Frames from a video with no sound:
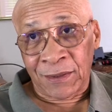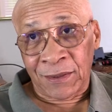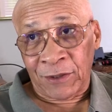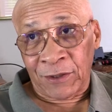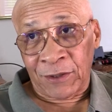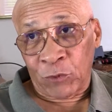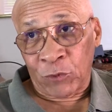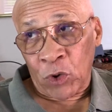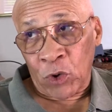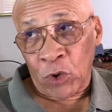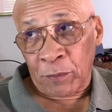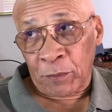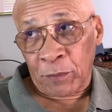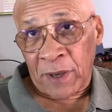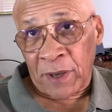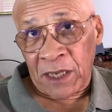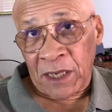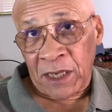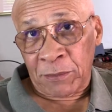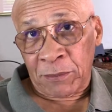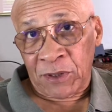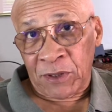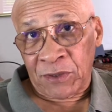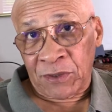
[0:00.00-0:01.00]
They work
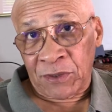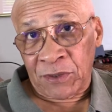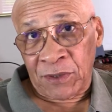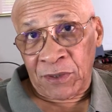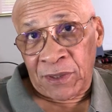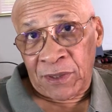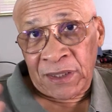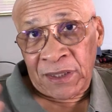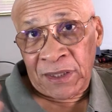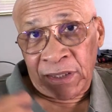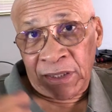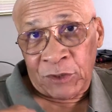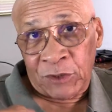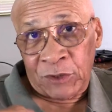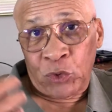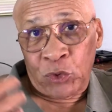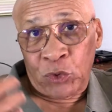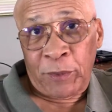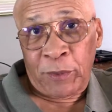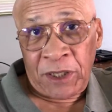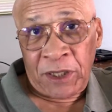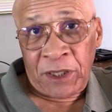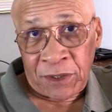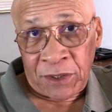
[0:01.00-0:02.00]
by a business. They did it
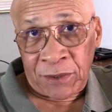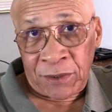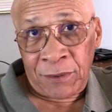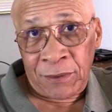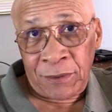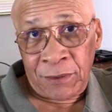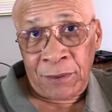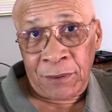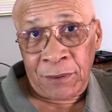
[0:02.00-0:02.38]
to me.